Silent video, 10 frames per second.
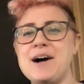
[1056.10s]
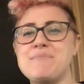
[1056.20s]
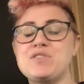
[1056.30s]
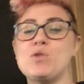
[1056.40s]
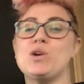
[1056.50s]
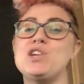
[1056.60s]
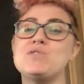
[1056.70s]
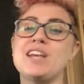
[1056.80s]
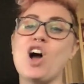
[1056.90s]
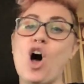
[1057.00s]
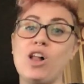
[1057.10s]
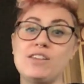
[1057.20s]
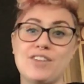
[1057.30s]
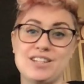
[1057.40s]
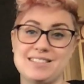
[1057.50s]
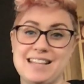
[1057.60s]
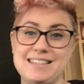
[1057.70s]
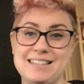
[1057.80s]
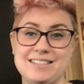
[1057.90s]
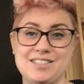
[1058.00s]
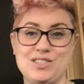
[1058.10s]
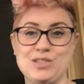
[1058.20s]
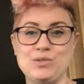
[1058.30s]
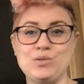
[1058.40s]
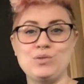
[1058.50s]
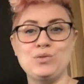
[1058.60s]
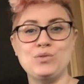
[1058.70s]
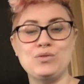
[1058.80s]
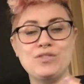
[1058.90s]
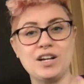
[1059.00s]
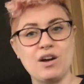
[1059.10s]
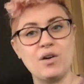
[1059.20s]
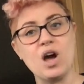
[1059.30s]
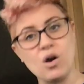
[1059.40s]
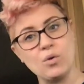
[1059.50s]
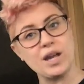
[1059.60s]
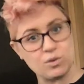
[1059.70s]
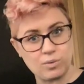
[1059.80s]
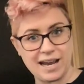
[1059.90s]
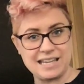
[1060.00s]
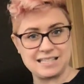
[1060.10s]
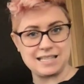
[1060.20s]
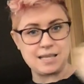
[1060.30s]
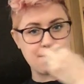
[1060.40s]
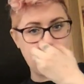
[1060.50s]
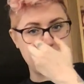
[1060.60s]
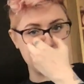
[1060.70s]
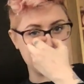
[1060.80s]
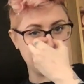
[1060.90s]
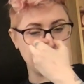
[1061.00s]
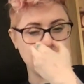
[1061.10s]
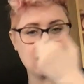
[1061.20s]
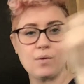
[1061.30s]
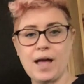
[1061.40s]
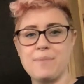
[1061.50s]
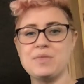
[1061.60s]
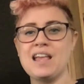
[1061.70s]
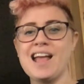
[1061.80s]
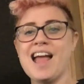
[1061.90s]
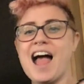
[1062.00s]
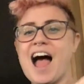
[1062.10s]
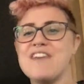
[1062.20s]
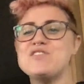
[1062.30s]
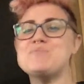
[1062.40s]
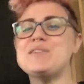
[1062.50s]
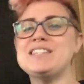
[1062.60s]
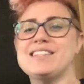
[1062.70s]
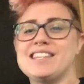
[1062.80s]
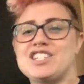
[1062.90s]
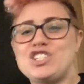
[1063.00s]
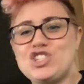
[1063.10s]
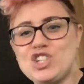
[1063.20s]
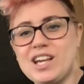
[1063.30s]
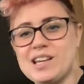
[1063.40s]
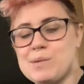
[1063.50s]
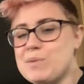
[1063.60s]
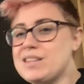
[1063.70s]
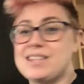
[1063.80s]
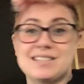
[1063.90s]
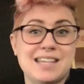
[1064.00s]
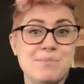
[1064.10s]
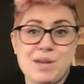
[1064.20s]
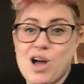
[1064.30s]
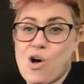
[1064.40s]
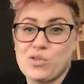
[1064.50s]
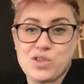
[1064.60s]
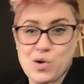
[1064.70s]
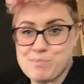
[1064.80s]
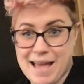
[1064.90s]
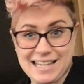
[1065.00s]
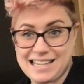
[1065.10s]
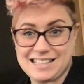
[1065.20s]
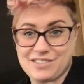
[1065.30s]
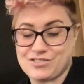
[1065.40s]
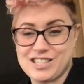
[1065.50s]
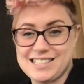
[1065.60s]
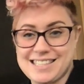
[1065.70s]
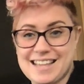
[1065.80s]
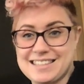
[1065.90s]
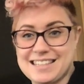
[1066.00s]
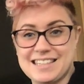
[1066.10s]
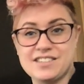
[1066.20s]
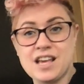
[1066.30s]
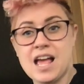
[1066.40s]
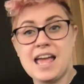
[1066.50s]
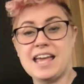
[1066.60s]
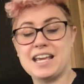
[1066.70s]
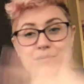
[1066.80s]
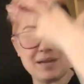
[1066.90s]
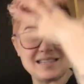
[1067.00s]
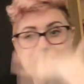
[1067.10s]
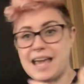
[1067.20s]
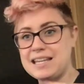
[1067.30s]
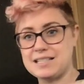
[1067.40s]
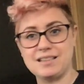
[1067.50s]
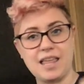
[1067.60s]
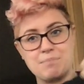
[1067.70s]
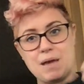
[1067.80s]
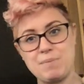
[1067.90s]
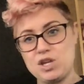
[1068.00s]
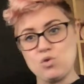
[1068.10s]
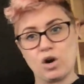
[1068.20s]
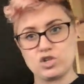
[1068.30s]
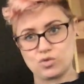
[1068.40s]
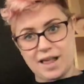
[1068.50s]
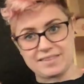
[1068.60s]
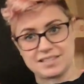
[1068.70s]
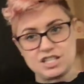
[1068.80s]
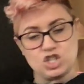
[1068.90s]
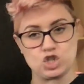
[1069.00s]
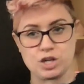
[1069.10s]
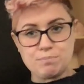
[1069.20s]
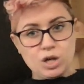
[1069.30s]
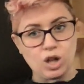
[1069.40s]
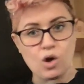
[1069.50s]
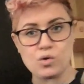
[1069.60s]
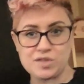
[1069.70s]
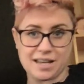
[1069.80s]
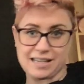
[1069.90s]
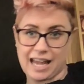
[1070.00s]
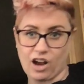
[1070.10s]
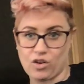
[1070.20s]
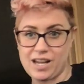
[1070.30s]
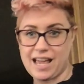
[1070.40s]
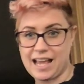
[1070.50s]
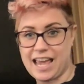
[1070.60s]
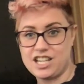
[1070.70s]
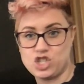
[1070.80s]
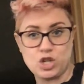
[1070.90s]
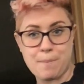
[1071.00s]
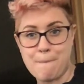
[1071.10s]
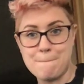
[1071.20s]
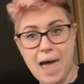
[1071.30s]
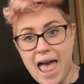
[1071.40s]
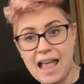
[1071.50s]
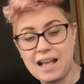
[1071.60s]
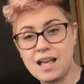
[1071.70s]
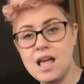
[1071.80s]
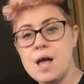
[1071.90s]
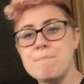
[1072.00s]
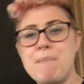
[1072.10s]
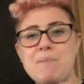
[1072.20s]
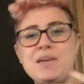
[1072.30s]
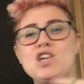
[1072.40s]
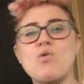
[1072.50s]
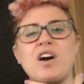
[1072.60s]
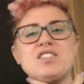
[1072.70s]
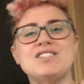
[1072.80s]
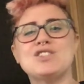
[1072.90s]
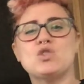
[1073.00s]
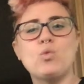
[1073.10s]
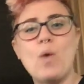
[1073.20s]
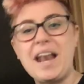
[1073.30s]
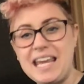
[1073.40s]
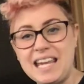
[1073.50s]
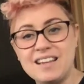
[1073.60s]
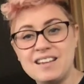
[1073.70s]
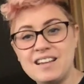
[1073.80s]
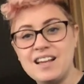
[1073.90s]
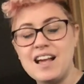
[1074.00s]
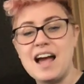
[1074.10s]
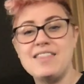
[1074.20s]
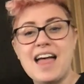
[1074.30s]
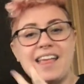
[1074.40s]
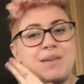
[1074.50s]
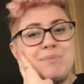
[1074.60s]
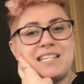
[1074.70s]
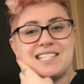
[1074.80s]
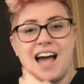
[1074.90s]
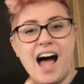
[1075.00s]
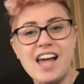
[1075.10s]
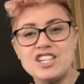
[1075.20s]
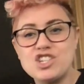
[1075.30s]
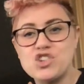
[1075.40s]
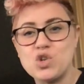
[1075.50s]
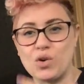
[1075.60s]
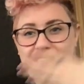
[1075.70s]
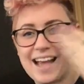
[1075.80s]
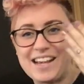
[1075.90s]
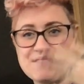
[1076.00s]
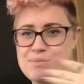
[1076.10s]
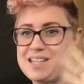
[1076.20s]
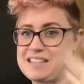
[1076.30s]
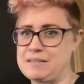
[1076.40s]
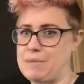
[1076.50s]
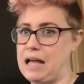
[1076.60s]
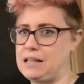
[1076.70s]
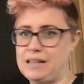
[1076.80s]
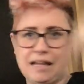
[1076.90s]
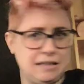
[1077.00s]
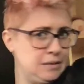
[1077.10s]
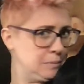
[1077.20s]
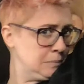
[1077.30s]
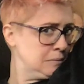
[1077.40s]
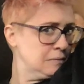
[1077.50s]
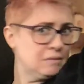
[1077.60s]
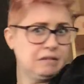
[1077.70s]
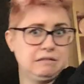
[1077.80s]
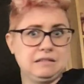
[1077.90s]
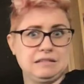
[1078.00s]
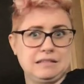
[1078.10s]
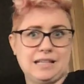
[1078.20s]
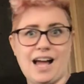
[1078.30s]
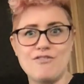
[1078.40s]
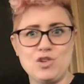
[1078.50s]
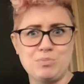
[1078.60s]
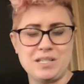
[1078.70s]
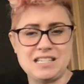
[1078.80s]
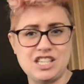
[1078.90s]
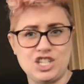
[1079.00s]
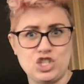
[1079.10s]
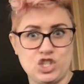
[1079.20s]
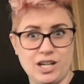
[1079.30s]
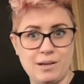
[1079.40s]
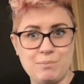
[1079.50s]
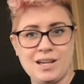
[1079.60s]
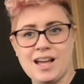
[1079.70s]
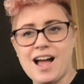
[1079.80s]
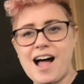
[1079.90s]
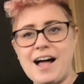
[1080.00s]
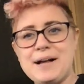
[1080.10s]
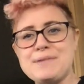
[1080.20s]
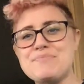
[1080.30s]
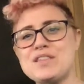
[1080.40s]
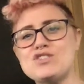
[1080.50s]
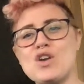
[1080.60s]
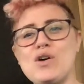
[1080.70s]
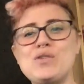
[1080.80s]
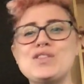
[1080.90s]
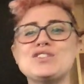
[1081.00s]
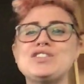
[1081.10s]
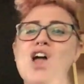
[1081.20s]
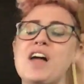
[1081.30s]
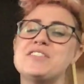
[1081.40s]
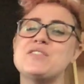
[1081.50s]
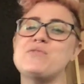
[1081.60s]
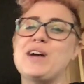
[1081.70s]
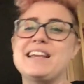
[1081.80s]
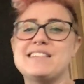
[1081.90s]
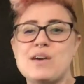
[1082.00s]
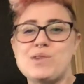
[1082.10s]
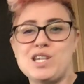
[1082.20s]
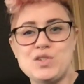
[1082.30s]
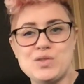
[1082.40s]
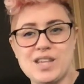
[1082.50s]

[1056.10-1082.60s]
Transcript: So we're using all of our senses to figure out, oh, it rained in the past. Okay. Have you been to the gym? This can be also many different senses. It can be sight, like maybe you are dressed in gym clothes and carrying a gym bag. Maybe you are sweaty, and that can be touch, or that can be smell, like, ugh, have you been to the gym? So there's lots of ways that we use